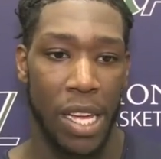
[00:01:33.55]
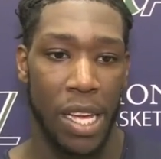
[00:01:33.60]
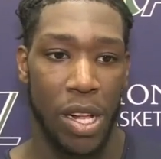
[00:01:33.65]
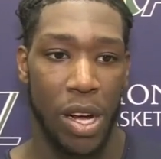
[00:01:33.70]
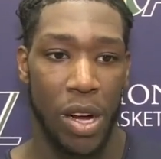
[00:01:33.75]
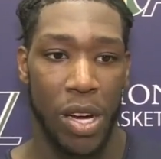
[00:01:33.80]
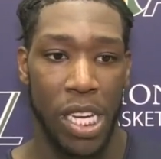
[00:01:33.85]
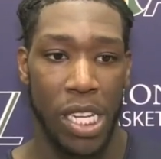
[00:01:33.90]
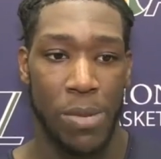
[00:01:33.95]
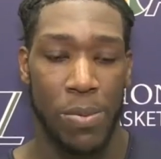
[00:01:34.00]
you
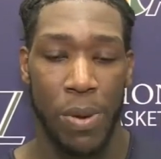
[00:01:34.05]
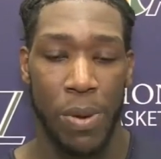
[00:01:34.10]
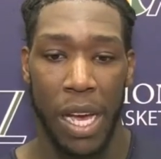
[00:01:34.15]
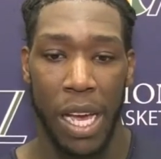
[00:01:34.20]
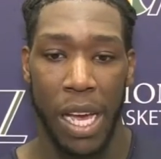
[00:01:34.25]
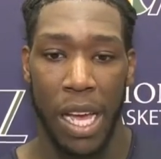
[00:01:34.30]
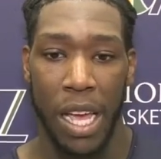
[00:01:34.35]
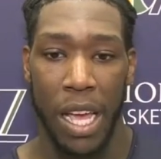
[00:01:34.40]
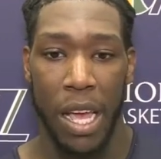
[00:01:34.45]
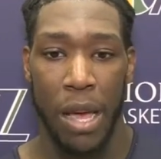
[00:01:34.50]
know, he's
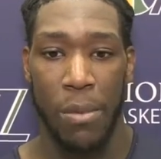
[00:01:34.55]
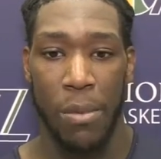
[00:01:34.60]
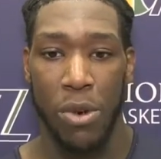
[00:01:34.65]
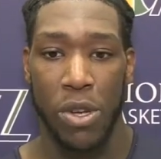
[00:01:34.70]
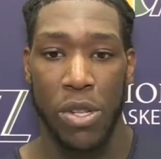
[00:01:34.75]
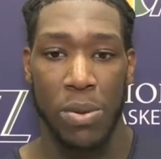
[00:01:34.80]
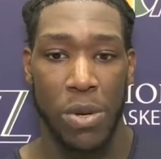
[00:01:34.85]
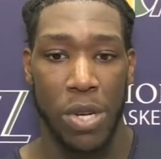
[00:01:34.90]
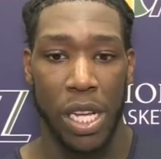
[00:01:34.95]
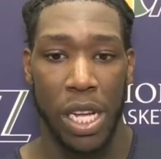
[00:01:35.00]
played
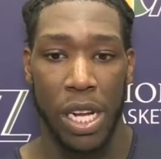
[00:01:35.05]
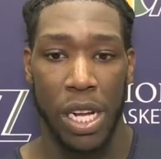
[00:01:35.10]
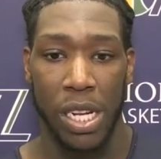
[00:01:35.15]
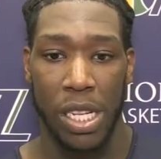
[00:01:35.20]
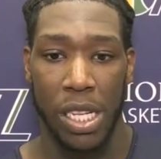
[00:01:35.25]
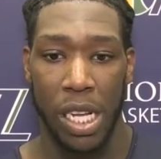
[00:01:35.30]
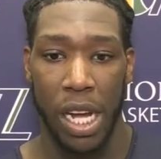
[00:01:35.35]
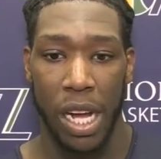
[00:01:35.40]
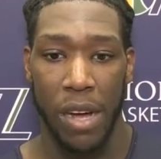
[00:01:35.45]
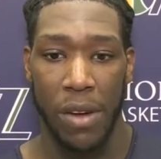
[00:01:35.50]
multiple
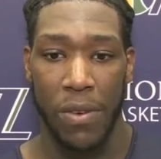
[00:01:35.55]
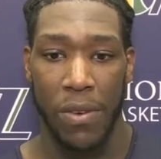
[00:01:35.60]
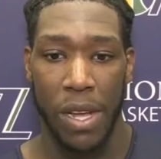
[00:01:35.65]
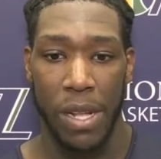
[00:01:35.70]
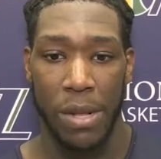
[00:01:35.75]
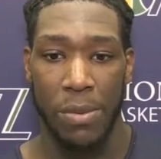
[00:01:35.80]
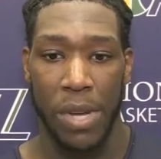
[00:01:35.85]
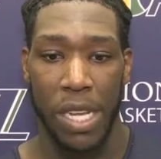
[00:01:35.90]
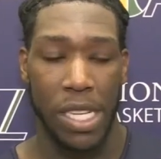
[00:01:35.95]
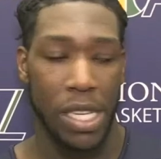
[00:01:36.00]
years of
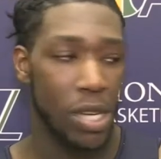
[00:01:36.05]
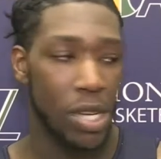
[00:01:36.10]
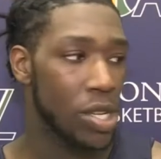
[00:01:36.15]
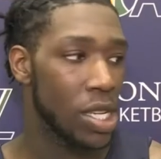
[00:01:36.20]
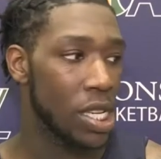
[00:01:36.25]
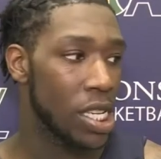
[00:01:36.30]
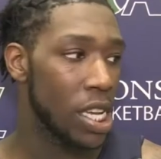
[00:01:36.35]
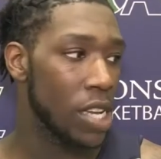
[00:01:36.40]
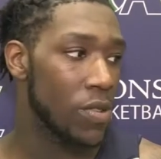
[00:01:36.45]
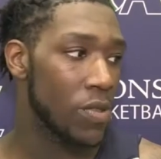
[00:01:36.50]
and been so
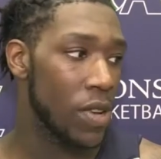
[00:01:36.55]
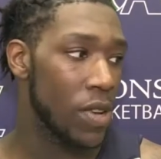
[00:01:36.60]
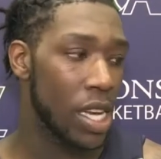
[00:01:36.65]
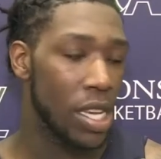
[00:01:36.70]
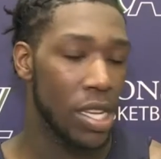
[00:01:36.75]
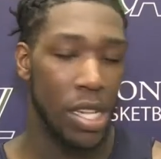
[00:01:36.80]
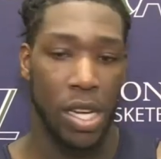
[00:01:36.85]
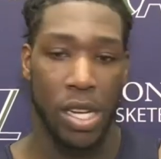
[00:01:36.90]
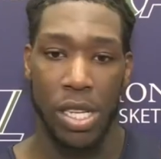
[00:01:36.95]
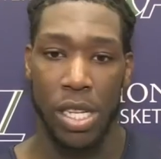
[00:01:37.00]
successful at,
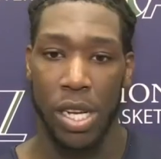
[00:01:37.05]
you know.